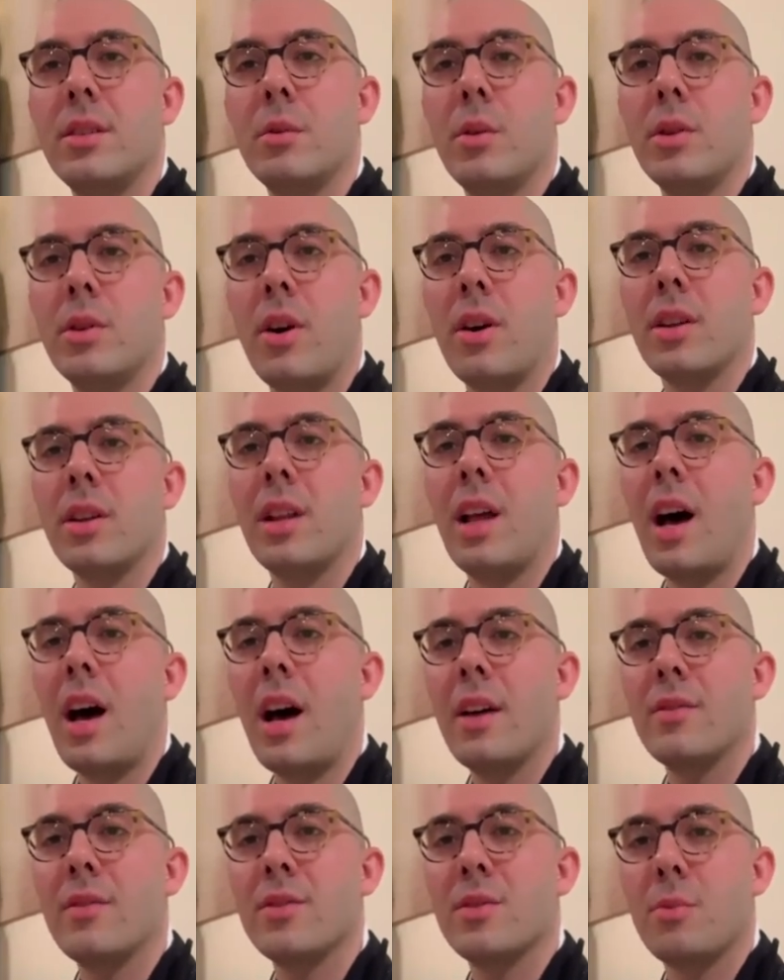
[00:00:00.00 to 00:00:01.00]
when our
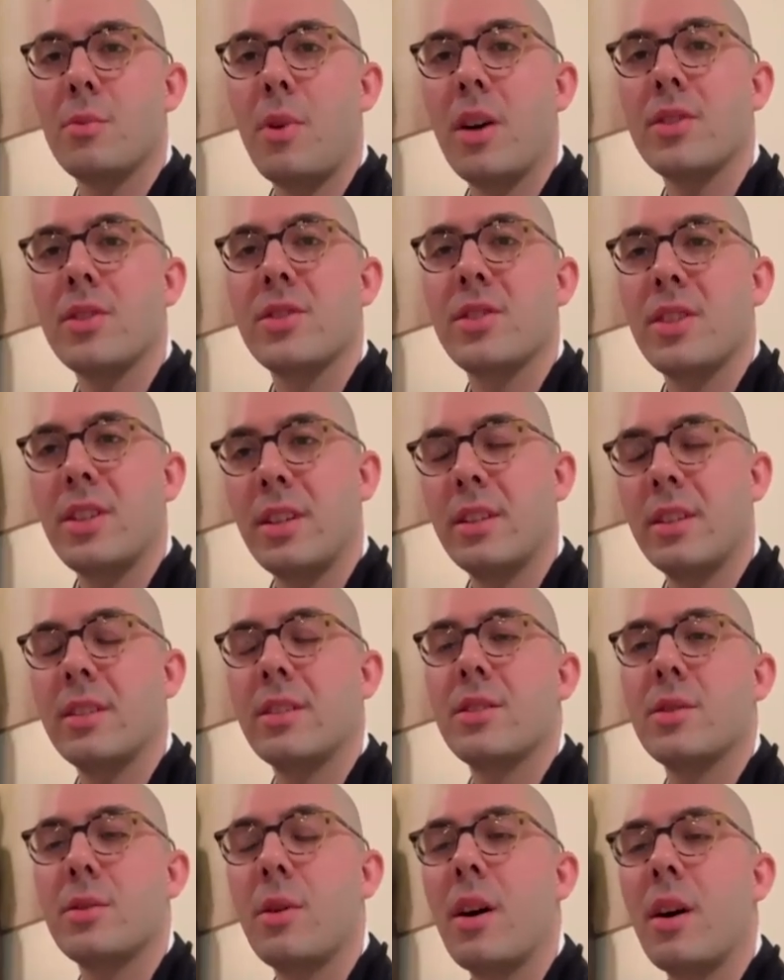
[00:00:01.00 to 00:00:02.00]
lives rush
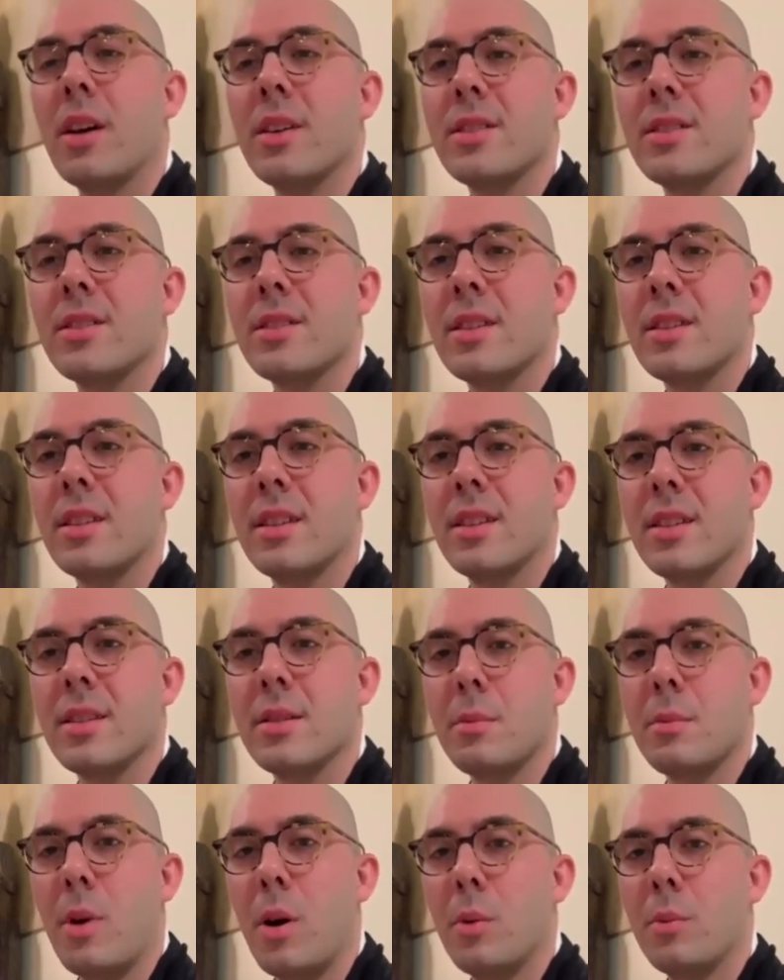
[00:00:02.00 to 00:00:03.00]
into us in
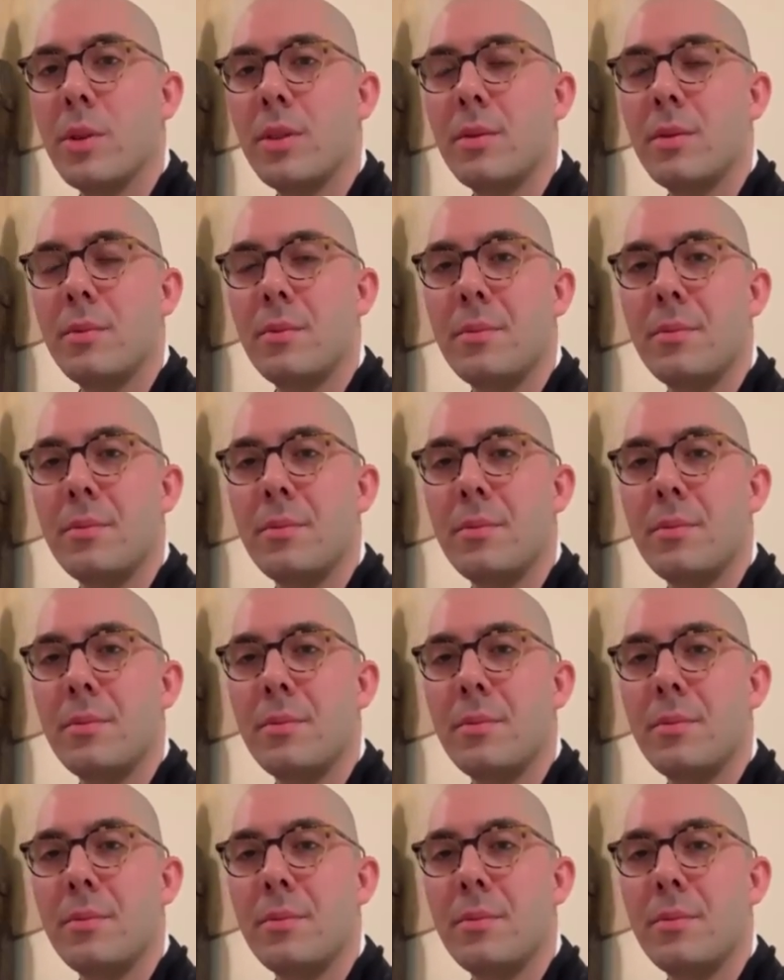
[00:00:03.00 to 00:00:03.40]
this moment.